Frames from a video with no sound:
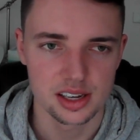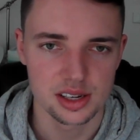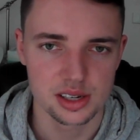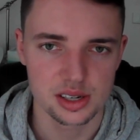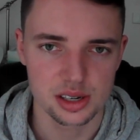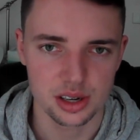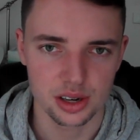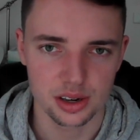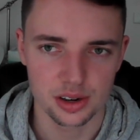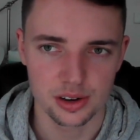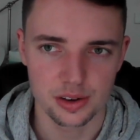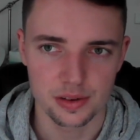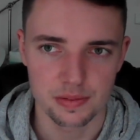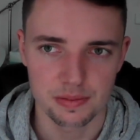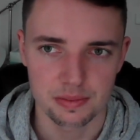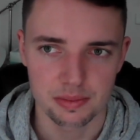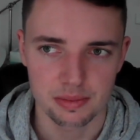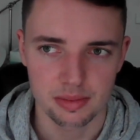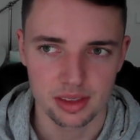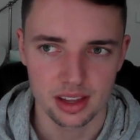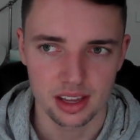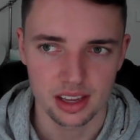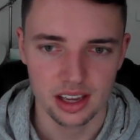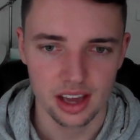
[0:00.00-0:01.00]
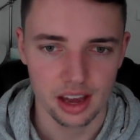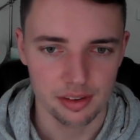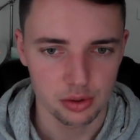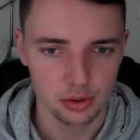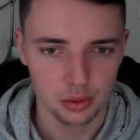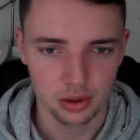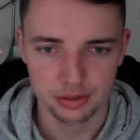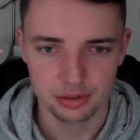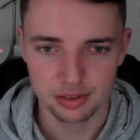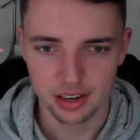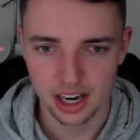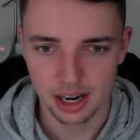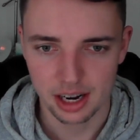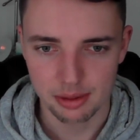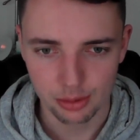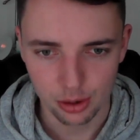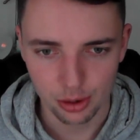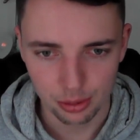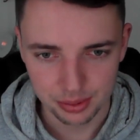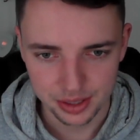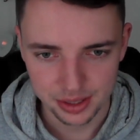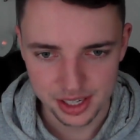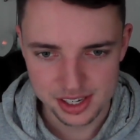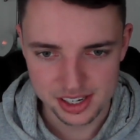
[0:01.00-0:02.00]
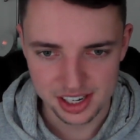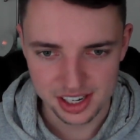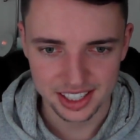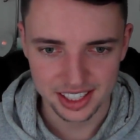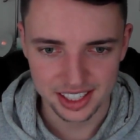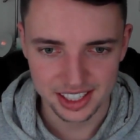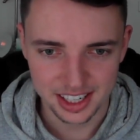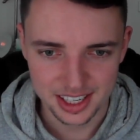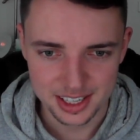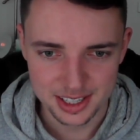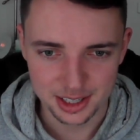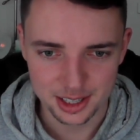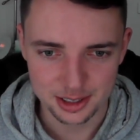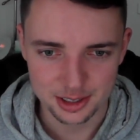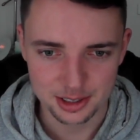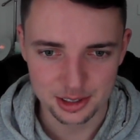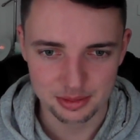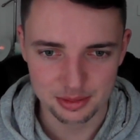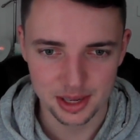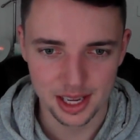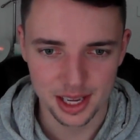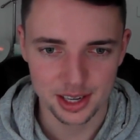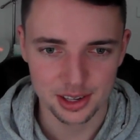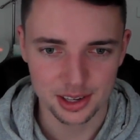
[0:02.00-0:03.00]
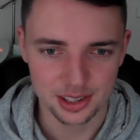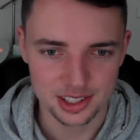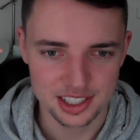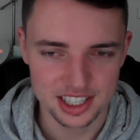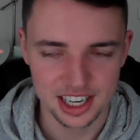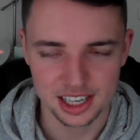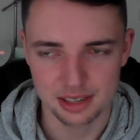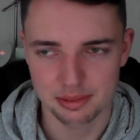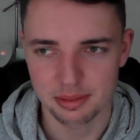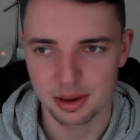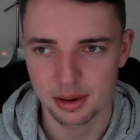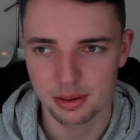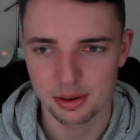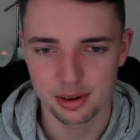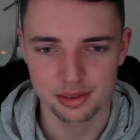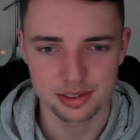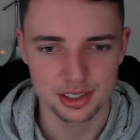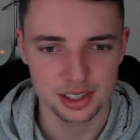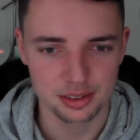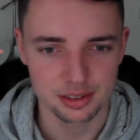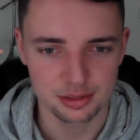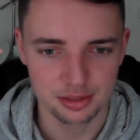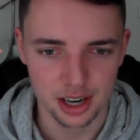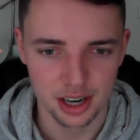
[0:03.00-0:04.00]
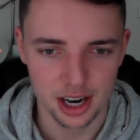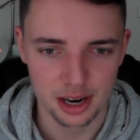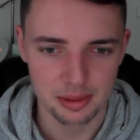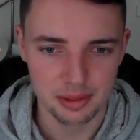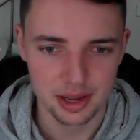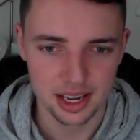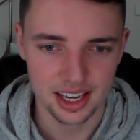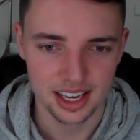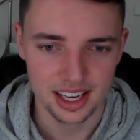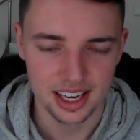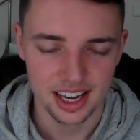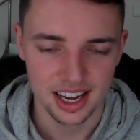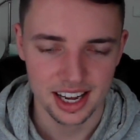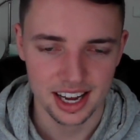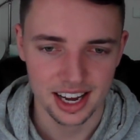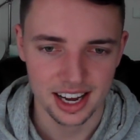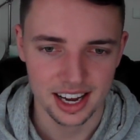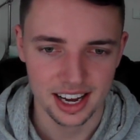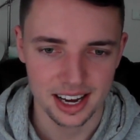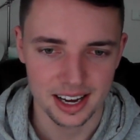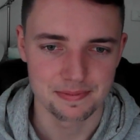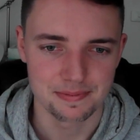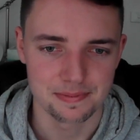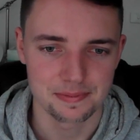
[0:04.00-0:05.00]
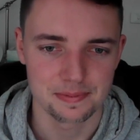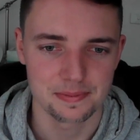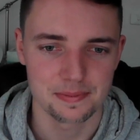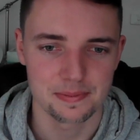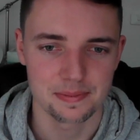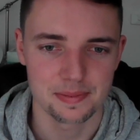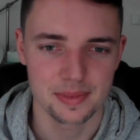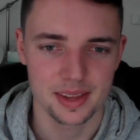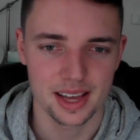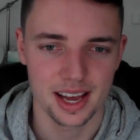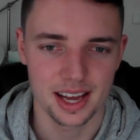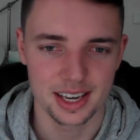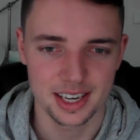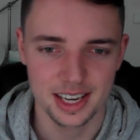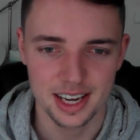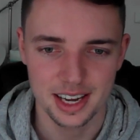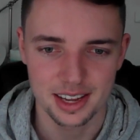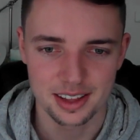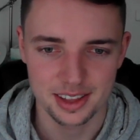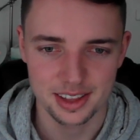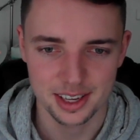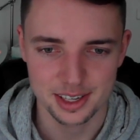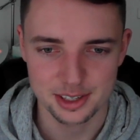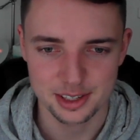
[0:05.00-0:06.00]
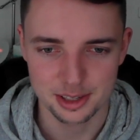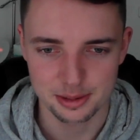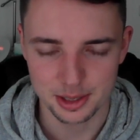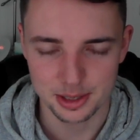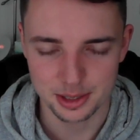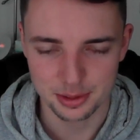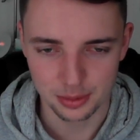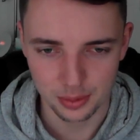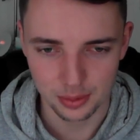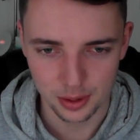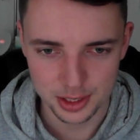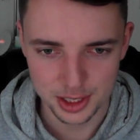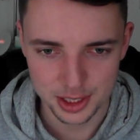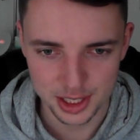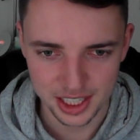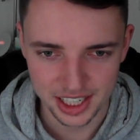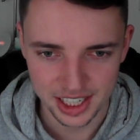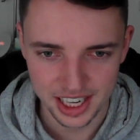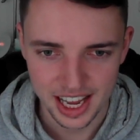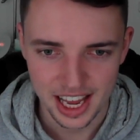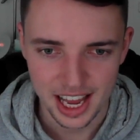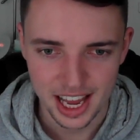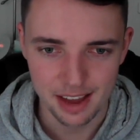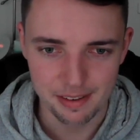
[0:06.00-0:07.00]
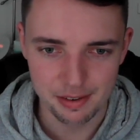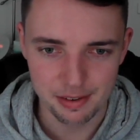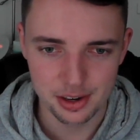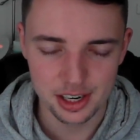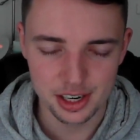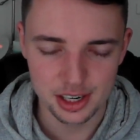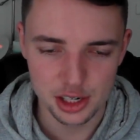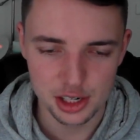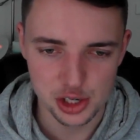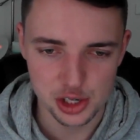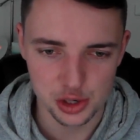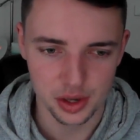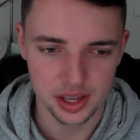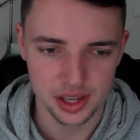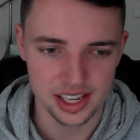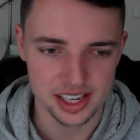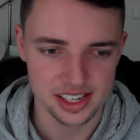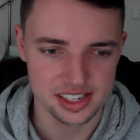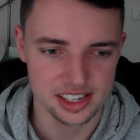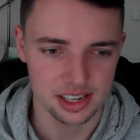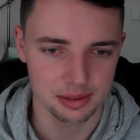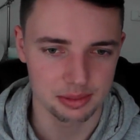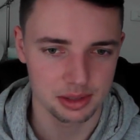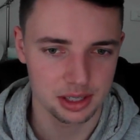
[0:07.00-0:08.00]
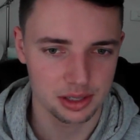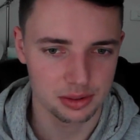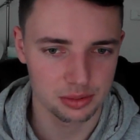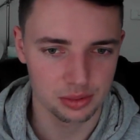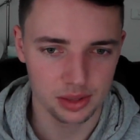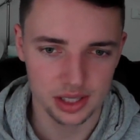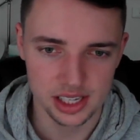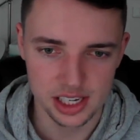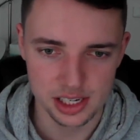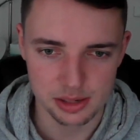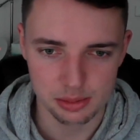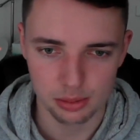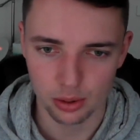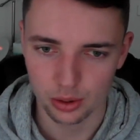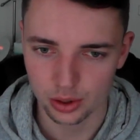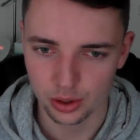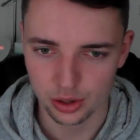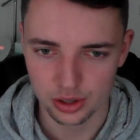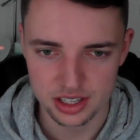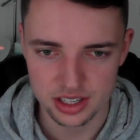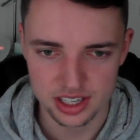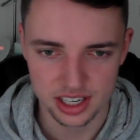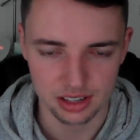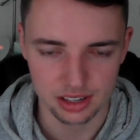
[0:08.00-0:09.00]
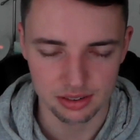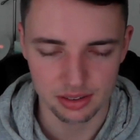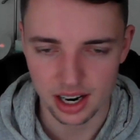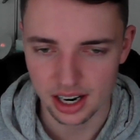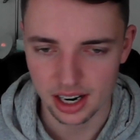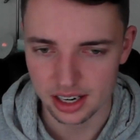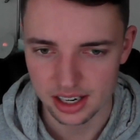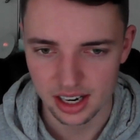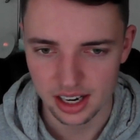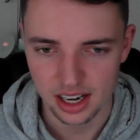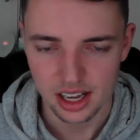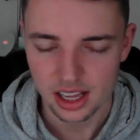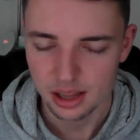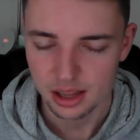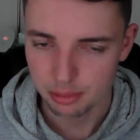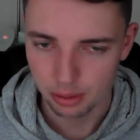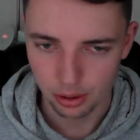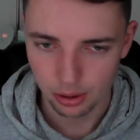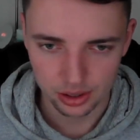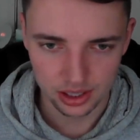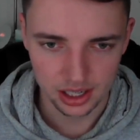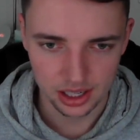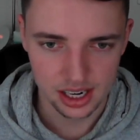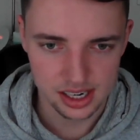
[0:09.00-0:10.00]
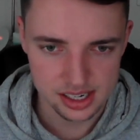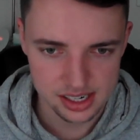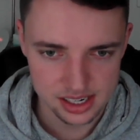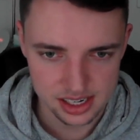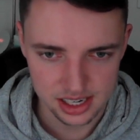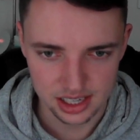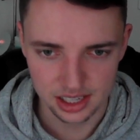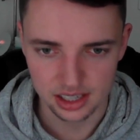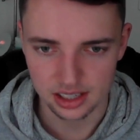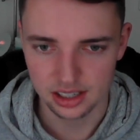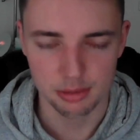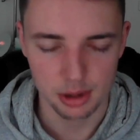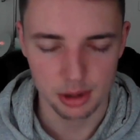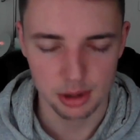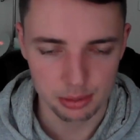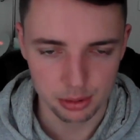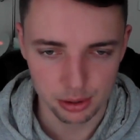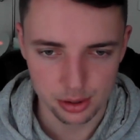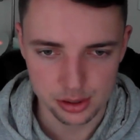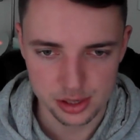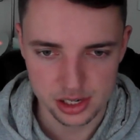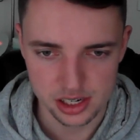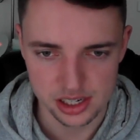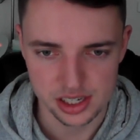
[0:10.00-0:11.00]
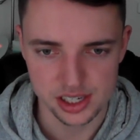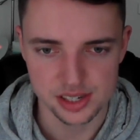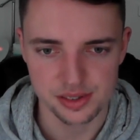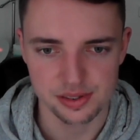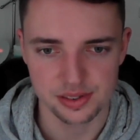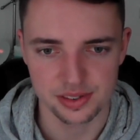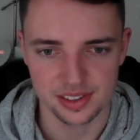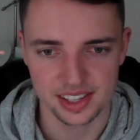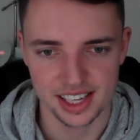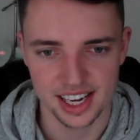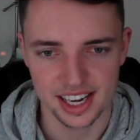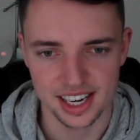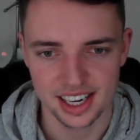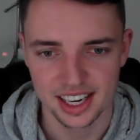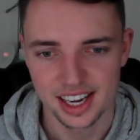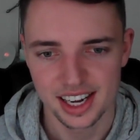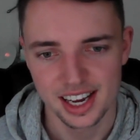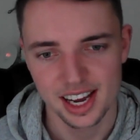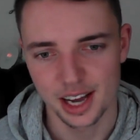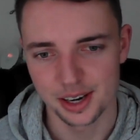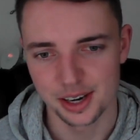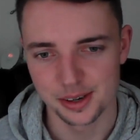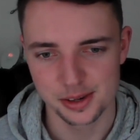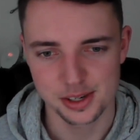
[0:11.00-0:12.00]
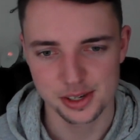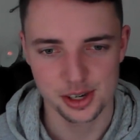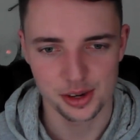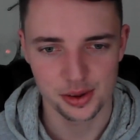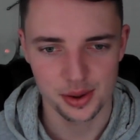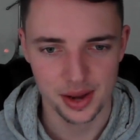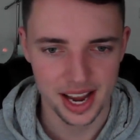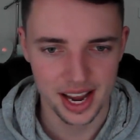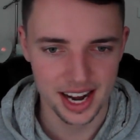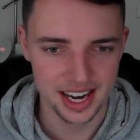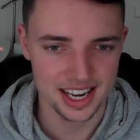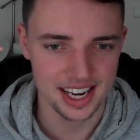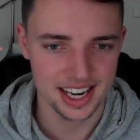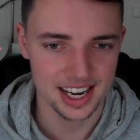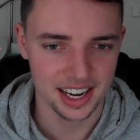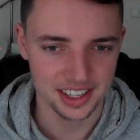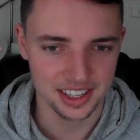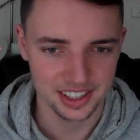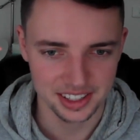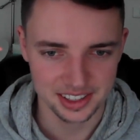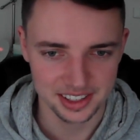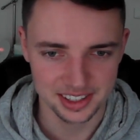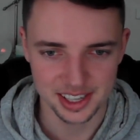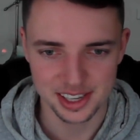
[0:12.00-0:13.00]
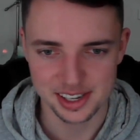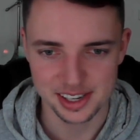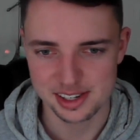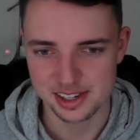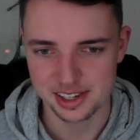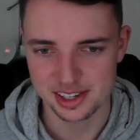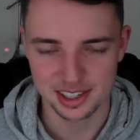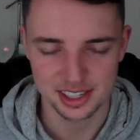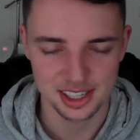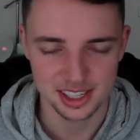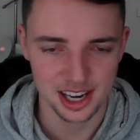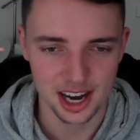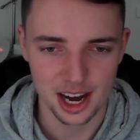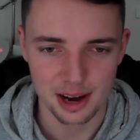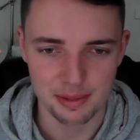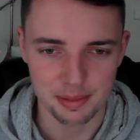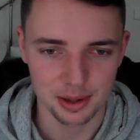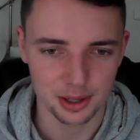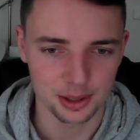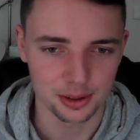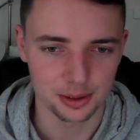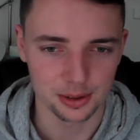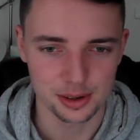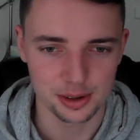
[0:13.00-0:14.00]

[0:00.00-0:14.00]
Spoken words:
So yeah, if you want to find out more, please get in touch with me, contact me wherever you can find me. And yeah, thanks so much for watching. If you did enjoy this, I'm going to release more content around podcasting and my processes for that, and also any other things that come